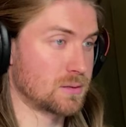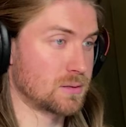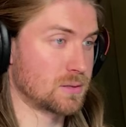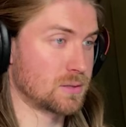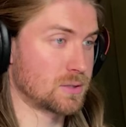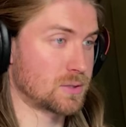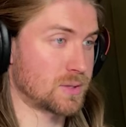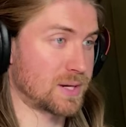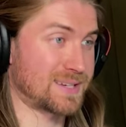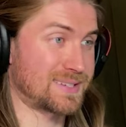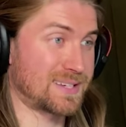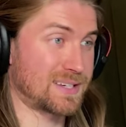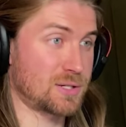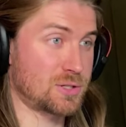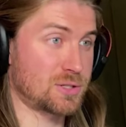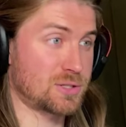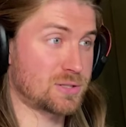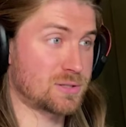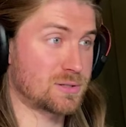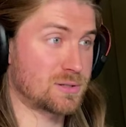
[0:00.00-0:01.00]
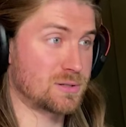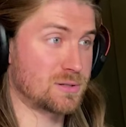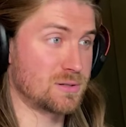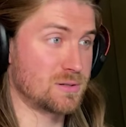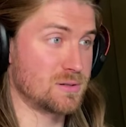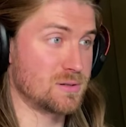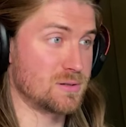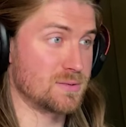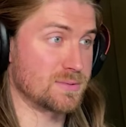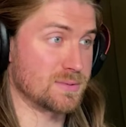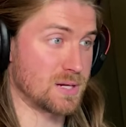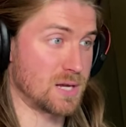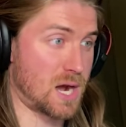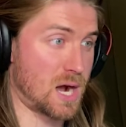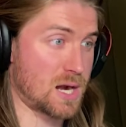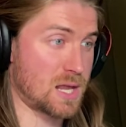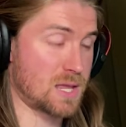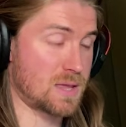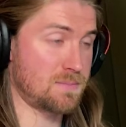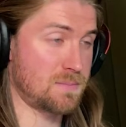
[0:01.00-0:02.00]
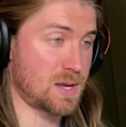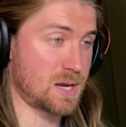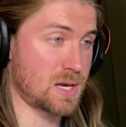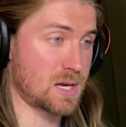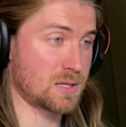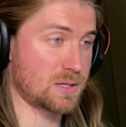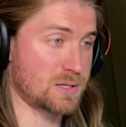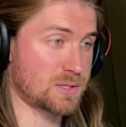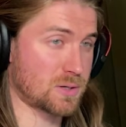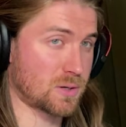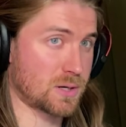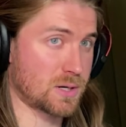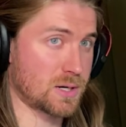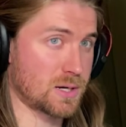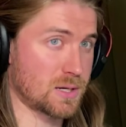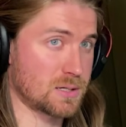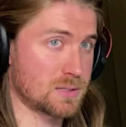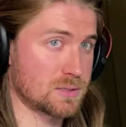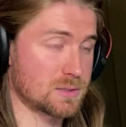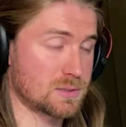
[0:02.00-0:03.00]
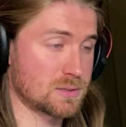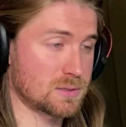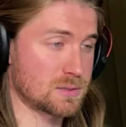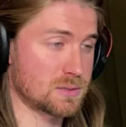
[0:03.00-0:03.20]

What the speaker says: So I guess I could just not immediately turn it in.